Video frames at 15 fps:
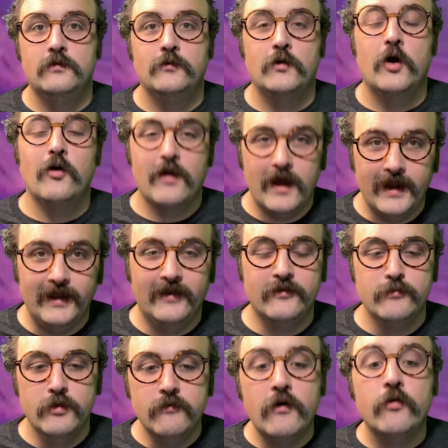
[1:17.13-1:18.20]
Alright, let's
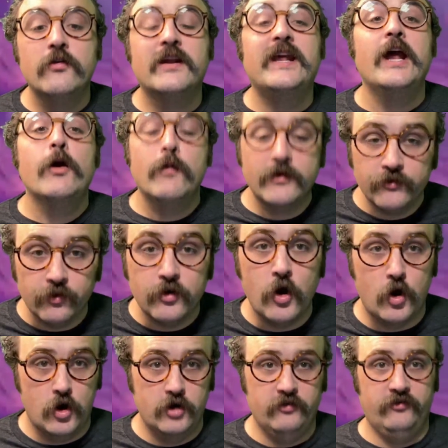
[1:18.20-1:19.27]
move on to character
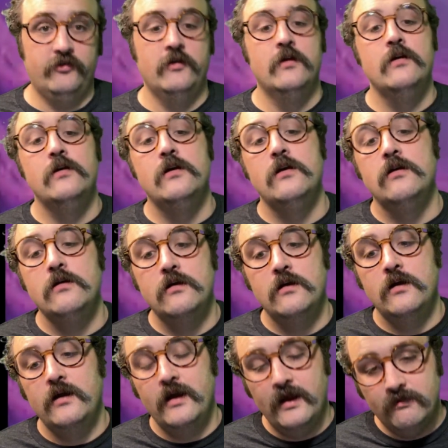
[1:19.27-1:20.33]
cards.
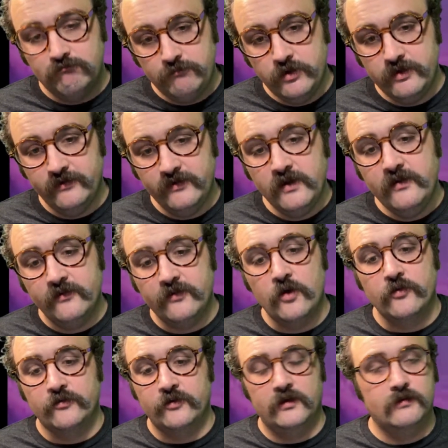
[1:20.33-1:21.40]
You can see this
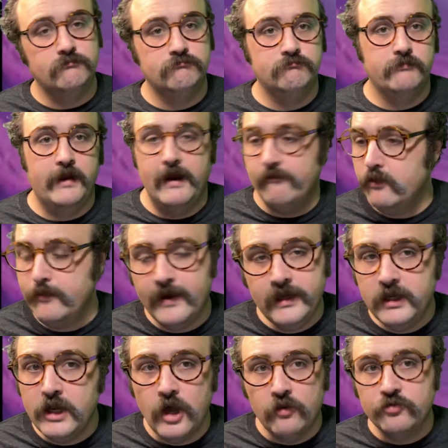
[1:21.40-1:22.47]
Ursula. Everybody
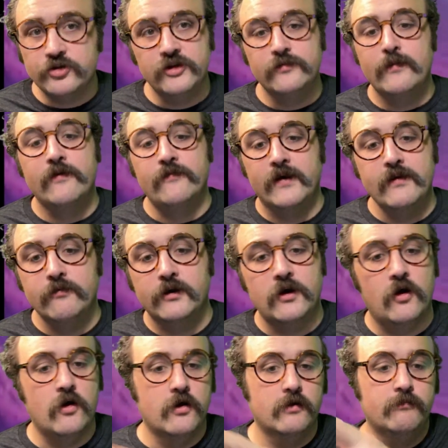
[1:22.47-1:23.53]
knows she's my favorite
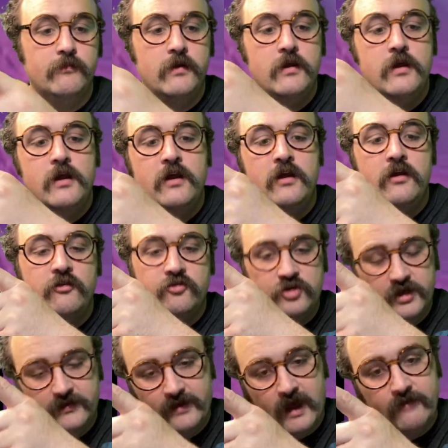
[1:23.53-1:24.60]
card. She
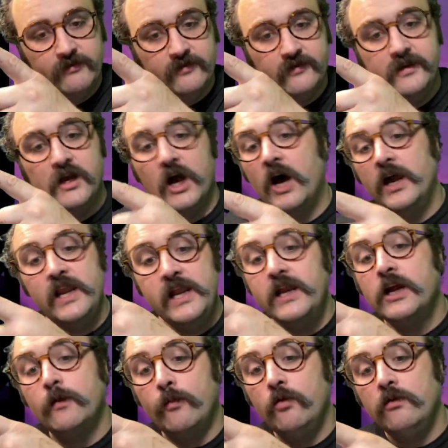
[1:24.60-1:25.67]
is obviously
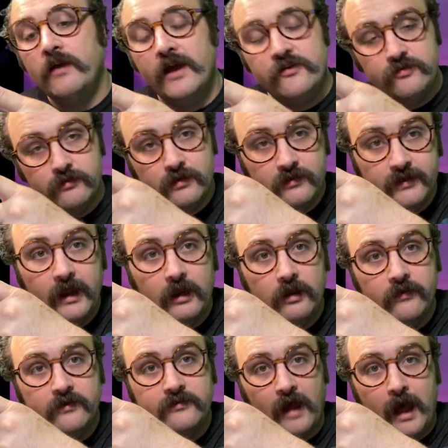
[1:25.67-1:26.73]
uninkable, as you can tell in the
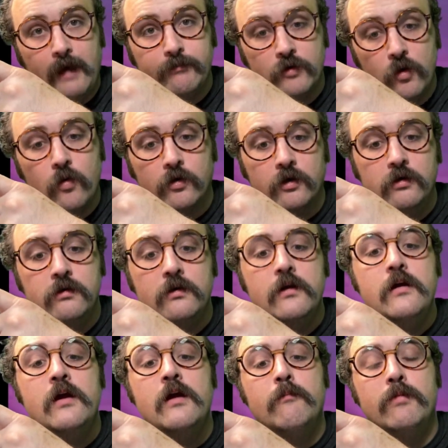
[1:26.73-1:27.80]
top corner,
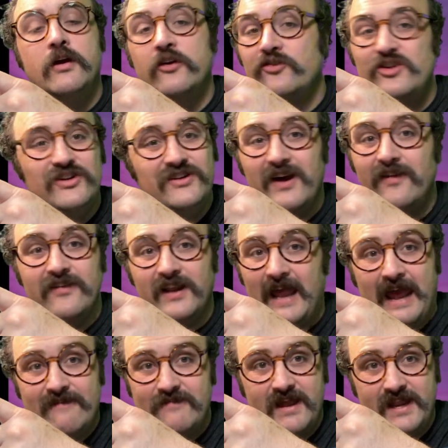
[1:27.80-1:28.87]
because she doesn't
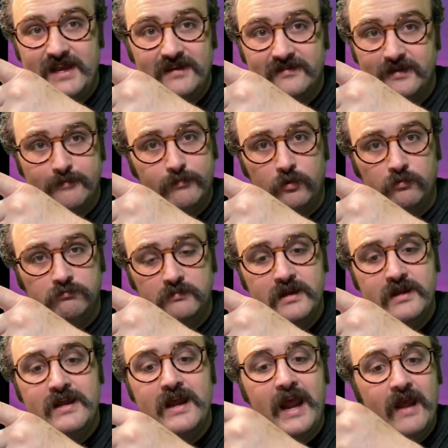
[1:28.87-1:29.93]
have that ink symbol.
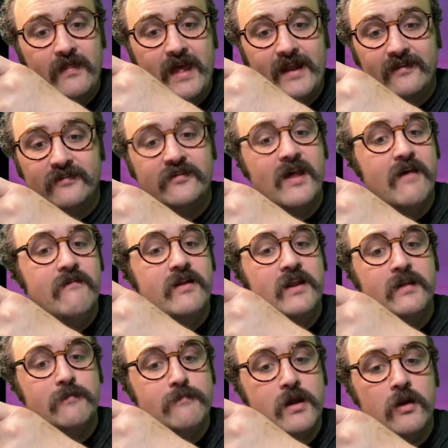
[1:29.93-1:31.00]
And that 7 in
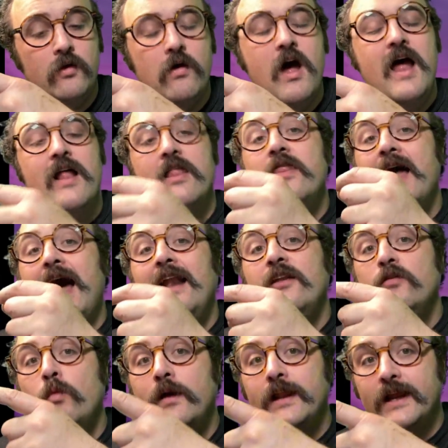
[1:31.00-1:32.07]
the middle, that is
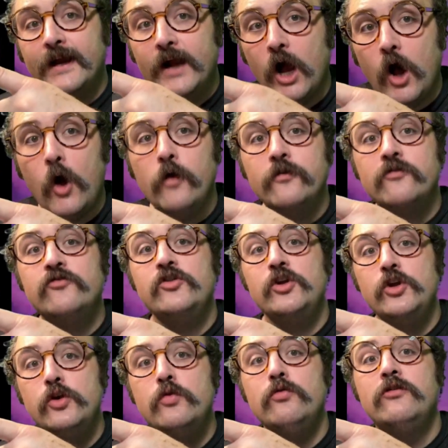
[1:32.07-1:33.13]
what it costs
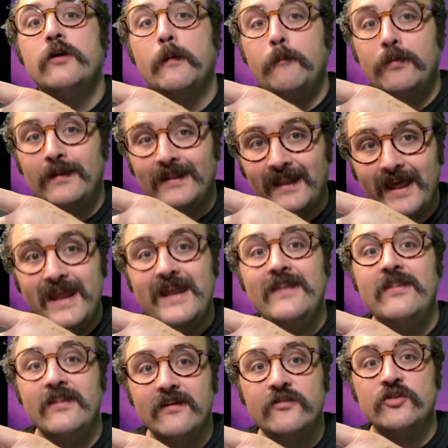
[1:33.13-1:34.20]
you to play
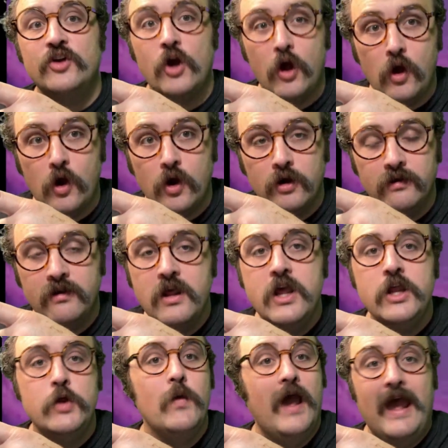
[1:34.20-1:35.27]
this card.
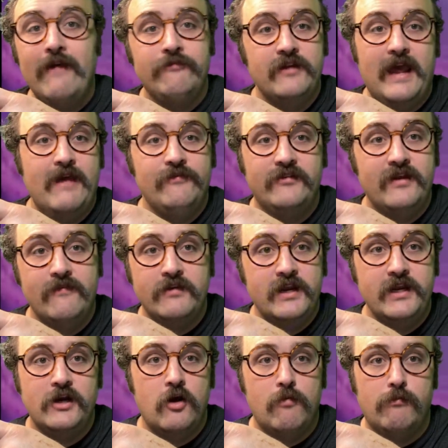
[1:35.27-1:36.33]
You have to have 7 ink
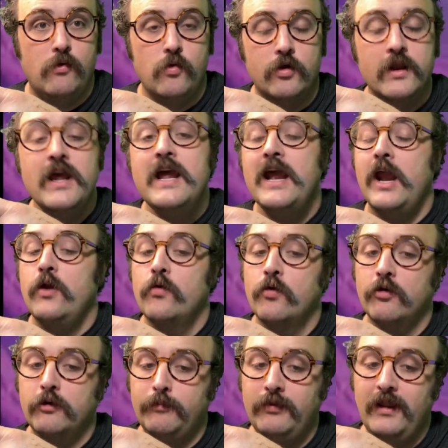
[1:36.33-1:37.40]
on board in order
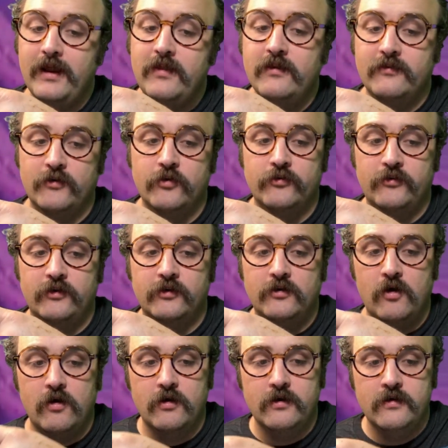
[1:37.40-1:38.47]
to play this Ursula
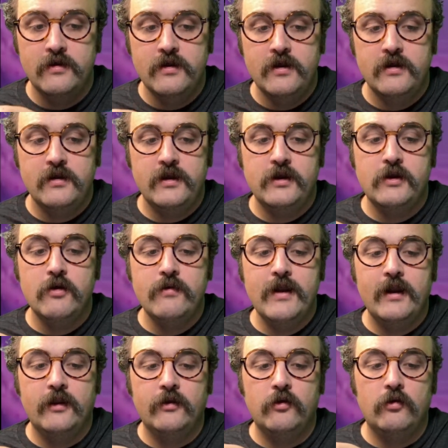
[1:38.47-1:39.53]
card. Now you go down a
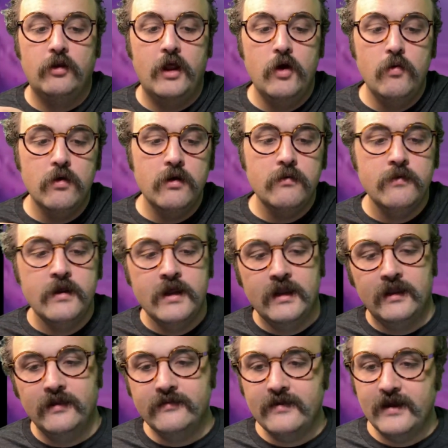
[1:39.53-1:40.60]
little lower.
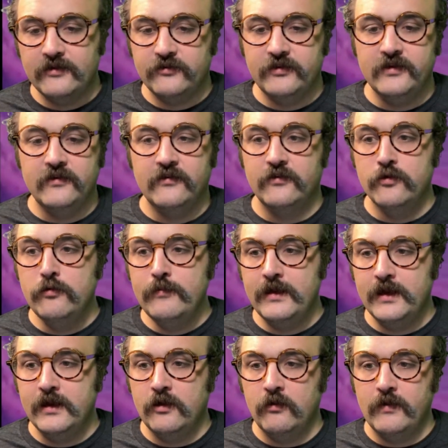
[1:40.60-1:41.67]
Let's actually zoom
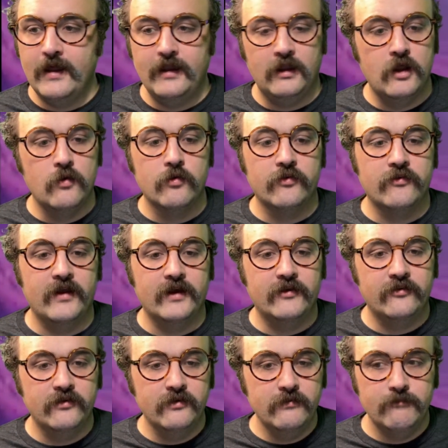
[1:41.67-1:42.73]
in on that lower
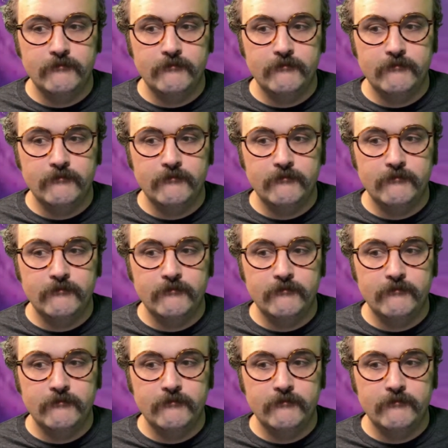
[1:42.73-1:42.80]
section.